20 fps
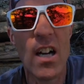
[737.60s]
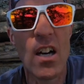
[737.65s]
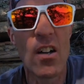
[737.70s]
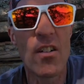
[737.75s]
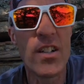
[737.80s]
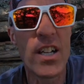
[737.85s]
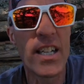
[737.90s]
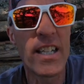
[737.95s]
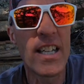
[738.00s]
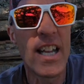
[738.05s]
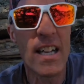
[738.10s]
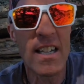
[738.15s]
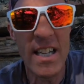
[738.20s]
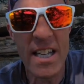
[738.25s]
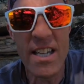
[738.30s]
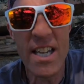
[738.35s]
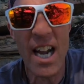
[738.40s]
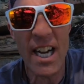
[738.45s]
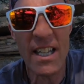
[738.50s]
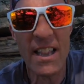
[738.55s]
or
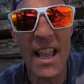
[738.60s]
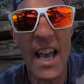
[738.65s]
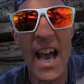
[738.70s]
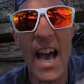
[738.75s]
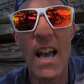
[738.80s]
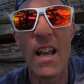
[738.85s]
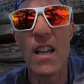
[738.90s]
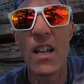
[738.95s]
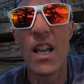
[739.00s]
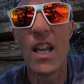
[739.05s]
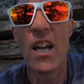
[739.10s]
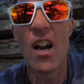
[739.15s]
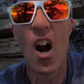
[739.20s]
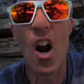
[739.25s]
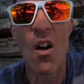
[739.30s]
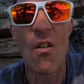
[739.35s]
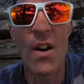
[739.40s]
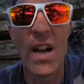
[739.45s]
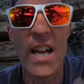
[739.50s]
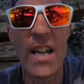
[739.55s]
detect that in
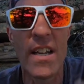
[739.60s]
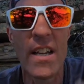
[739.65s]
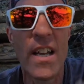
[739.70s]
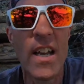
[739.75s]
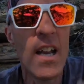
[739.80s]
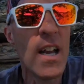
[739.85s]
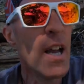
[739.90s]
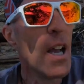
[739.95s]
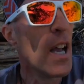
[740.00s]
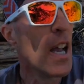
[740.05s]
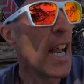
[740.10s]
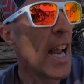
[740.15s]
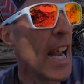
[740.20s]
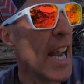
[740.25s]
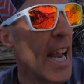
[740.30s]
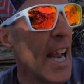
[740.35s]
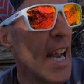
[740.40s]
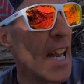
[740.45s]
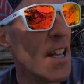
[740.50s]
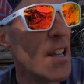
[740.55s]
heart rate.
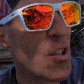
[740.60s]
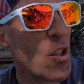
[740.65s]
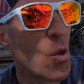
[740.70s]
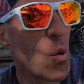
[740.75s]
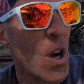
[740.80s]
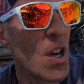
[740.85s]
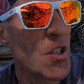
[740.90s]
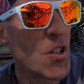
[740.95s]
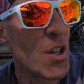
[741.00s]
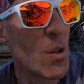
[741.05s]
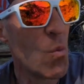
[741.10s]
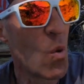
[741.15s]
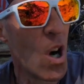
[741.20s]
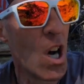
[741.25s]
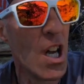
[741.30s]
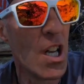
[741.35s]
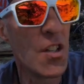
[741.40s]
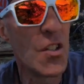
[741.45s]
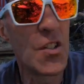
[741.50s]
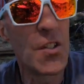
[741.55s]
And his question
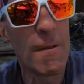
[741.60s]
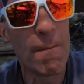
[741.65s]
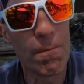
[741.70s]
was,